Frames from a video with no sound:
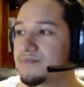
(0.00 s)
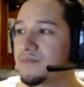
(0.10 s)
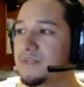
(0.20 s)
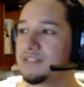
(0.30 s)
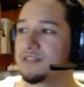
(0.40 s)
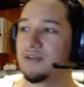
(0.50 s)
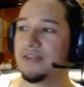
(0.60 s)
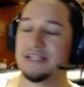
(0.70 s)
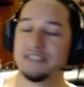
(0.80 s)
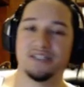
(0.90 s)
So
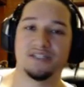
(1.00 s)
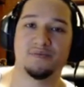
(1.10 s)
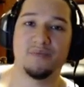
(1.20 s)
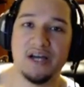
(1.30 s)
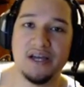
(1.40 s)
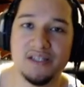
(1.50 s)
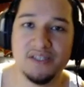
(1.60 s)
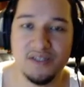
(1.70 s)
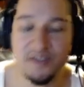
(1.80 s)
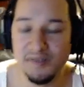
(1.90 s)
that's just my
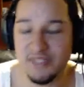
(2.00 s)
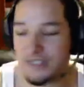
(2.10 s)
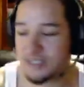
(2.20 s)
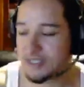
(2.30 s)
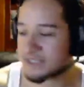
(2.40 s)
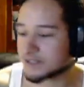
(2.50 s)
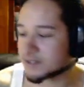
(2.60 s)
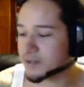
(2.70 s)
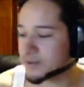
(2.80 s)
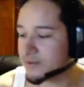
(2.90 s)
10 cents on
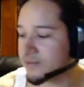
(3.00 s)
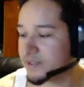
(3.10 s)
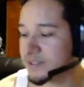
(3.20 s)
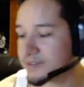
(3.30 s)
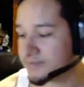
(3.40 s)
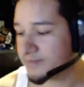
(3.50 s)
it, or whatever it is,